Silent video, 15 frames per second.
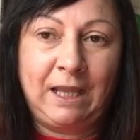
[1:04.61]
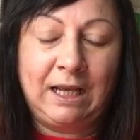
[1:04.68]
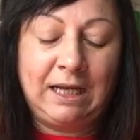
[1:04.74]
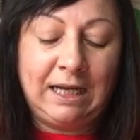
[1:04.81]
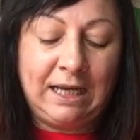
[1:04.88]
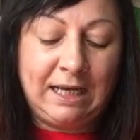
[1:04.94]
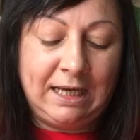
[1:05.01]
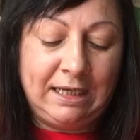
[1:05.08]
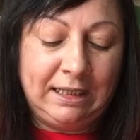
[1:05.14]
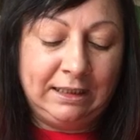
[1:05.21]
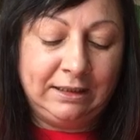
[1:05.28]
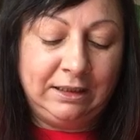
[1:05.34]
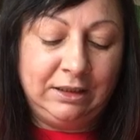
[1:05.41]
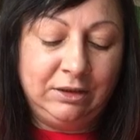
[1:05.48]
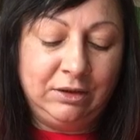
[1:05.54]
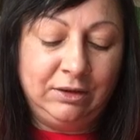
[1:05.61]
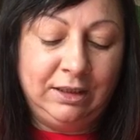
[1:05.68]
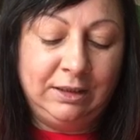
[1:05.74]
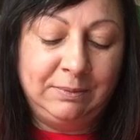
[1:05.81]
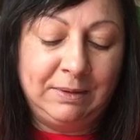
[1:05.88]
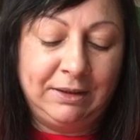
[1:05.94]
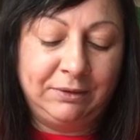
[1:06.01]
Claire, Alexi and
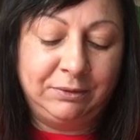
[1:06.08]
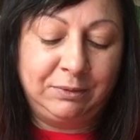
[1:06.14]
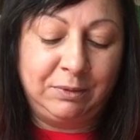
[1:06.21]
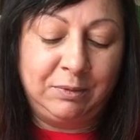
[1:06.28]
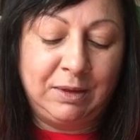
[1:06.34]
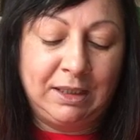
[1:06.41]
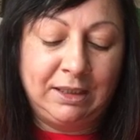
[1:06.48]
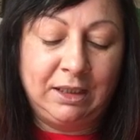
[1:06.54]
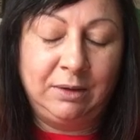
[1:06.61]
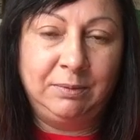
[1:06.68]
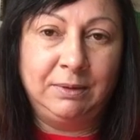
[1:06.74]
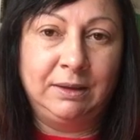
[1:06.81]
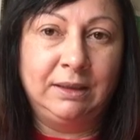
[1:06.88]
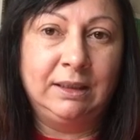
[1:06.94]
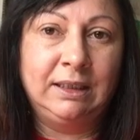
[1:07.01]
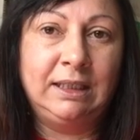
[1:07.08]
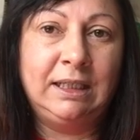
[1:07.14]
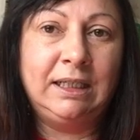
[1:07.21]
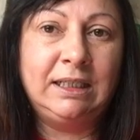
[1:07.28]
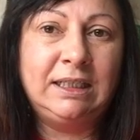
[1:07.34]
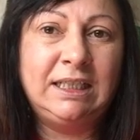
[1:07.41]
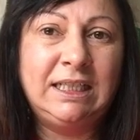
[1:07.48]
Connie's mouths were wide open.
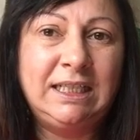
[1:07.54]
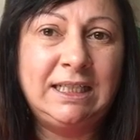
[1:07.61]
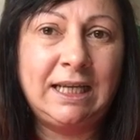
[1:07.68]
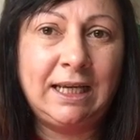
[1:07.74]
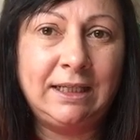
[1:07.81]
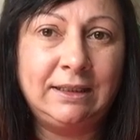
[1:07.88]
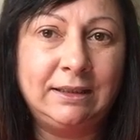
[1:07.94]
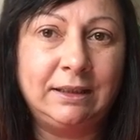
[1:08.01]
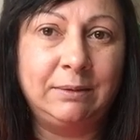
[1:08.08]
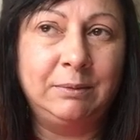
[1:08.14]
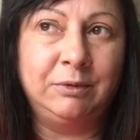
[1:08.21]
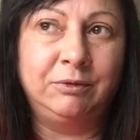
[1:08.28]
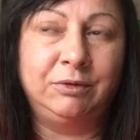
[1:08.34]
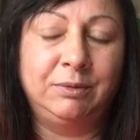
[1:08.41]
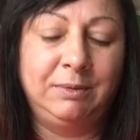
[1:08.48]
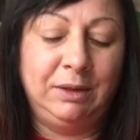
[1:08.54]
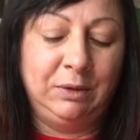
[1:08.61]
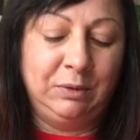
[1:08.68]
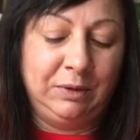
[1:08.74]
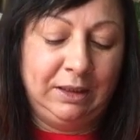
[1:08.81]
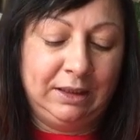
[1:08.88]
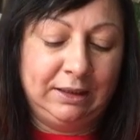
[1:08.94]
"Is she dead?" someone from the
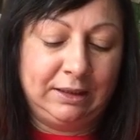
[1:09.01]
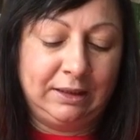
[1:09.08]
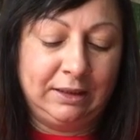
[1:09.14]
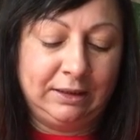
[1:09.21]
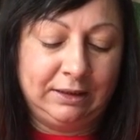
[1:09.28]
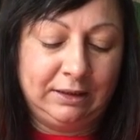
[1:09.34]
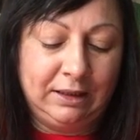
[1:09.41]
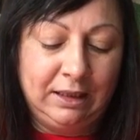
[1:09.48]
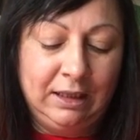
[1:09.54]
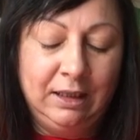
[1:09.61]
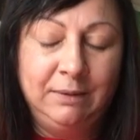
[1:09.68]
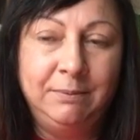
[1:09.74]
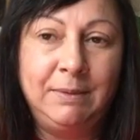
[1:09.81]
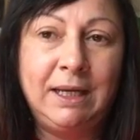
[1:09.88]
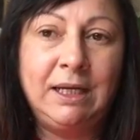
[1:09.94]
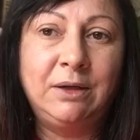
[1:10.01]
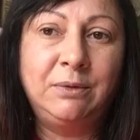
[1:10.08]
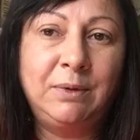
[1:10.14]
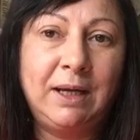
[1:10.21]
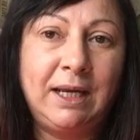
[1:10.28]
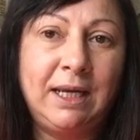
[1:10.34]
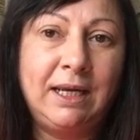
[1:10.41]
audience asked. "Make
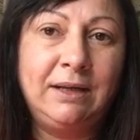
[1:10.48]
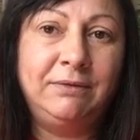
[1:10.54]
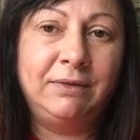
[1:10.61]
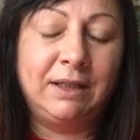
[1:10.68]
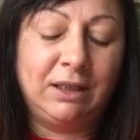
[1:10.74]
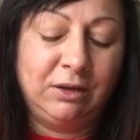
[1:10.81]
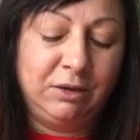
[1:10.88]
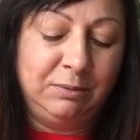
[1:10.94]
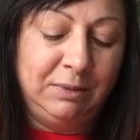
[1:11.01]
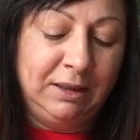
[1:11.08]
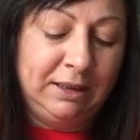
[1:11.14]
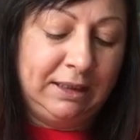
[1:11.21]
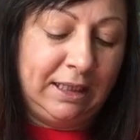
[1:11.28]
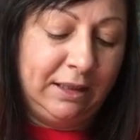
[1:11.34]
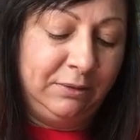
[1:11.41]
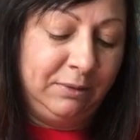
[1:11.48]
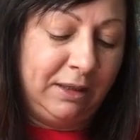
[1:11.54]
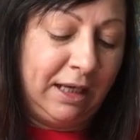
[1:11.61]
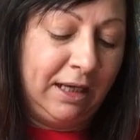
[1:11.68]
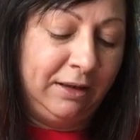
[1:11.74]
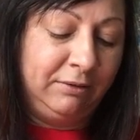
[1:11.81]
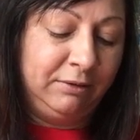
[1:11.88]
way," Vic Goodman said, with
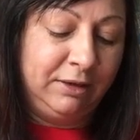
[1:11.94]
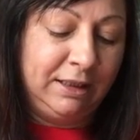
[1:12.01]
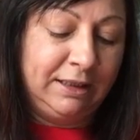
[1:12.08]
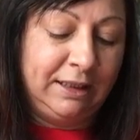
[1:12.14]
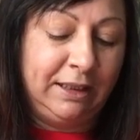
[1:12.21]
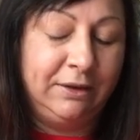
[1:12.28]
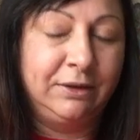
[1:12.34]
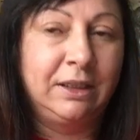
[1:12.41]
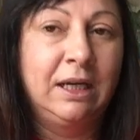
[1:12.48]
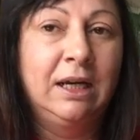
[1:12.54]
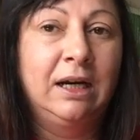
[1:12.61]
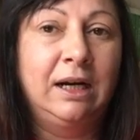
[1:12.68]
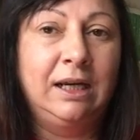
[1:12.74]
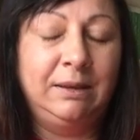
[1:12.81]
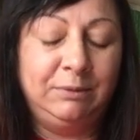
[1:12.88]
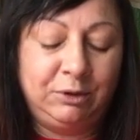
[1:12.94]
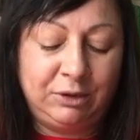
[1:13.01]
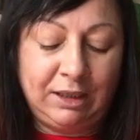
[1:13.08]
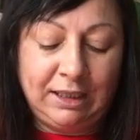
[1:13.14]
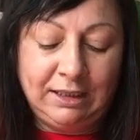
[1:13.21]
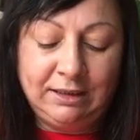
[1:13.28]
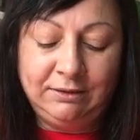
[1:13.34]
Heather on his heels. "I am
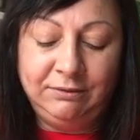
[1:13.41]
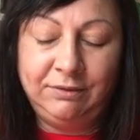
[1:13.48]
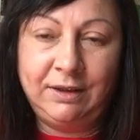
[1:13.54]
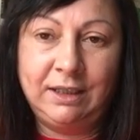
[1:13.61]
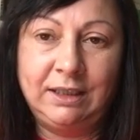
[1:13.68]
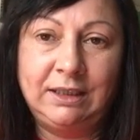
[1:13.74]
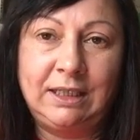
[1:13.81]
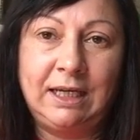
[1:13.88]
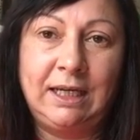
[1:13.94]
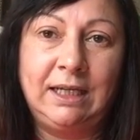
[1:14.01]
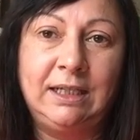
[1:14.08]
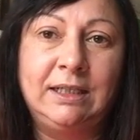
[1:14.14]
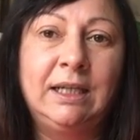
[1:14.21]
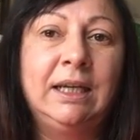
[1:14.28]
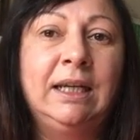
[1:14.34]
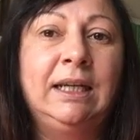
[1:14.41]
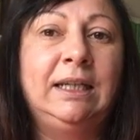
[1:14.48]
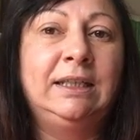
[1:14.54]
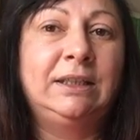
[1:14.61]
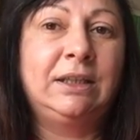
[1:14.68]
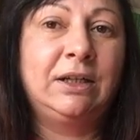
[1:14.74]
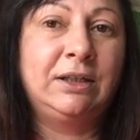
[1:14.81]
trained in first aid." He
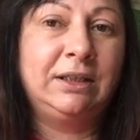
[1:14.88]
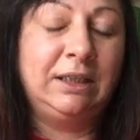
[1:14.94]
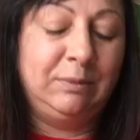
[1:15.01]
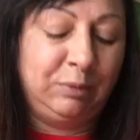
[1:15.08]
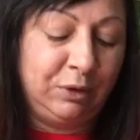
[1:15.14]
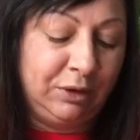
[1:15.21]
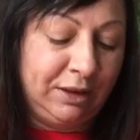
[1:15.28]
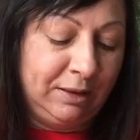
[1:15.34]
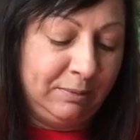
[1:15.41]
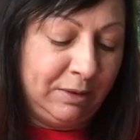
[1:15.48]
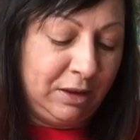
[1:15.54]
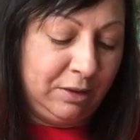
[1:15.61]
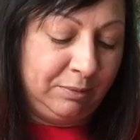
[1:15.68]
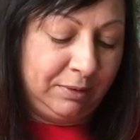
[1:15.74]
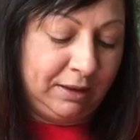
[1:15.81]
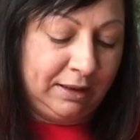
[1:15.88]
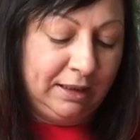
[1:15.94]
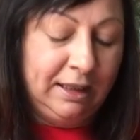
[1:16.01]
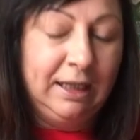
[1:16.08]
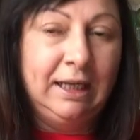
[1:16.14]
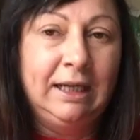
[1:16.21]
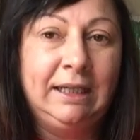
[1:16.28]
started prodding Barbara.
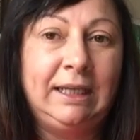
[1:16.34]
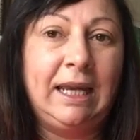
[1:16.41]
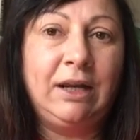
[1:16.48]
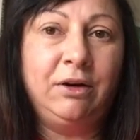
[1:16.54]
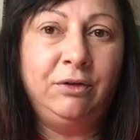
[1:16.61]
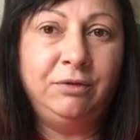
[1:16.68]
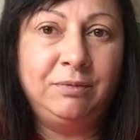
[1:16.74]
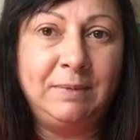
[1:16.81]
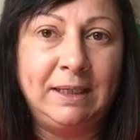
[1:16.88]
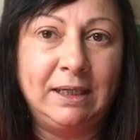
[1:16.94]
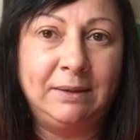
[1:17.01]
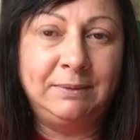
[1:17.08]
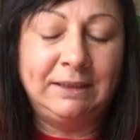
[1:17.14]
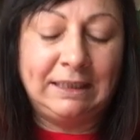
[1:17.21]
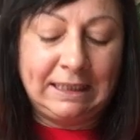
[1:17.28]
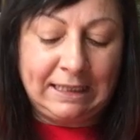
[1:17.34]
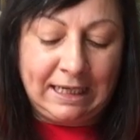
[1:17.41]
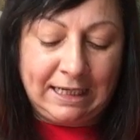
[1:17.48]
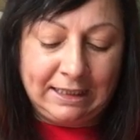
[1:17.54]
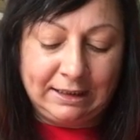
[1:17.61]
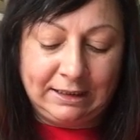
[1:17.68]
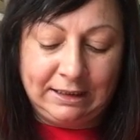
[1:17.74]
"Get off me, I'm still
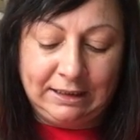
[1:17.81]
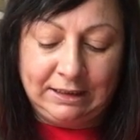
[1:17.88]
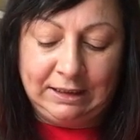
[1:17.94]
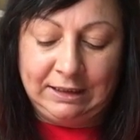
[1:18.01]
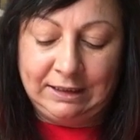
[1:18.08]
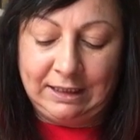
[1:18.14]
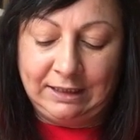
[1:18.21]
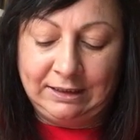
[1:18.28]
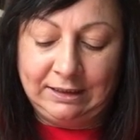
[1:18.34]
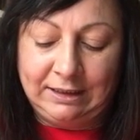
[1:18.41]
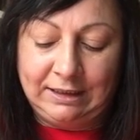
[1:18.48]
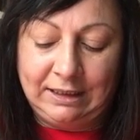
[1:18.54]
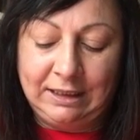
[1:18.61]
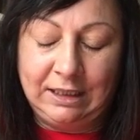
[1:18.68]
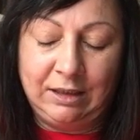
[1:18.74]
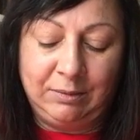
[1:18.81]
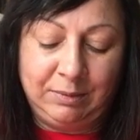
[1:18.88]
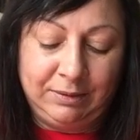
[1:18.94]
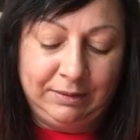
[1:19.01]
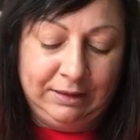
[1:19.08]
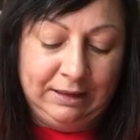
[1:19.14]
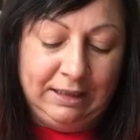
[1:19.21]
acting," she said, sitting up.
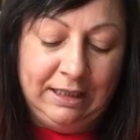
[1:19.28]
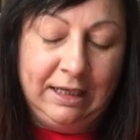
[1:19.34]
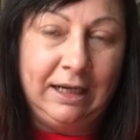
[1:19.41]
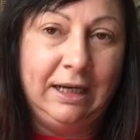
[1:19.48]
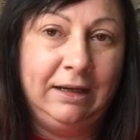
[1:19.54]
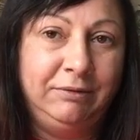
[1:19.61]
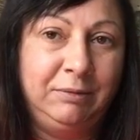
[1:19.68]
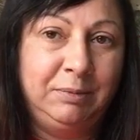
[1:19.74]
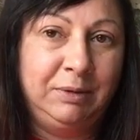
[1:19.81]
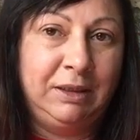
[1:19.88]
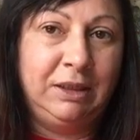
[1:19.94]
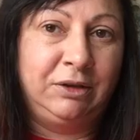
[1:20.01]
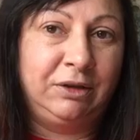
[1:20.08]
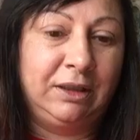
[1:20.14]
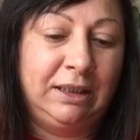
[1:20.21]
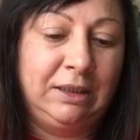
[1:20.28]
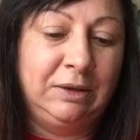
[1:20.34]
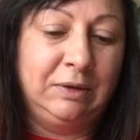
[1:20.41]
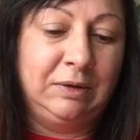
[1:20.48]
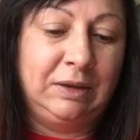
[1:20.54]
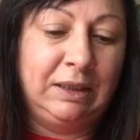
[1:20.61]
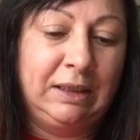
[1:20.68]
Everybody tried
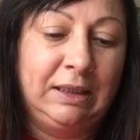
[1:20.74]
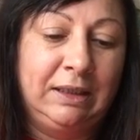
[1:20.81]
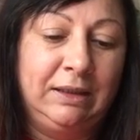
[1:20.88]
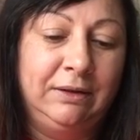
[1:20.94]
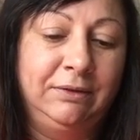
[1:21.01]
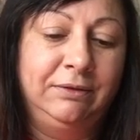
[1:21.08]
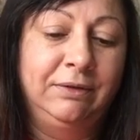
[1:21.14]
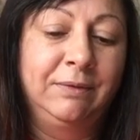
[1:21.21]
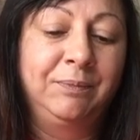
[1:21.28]
not to laugh.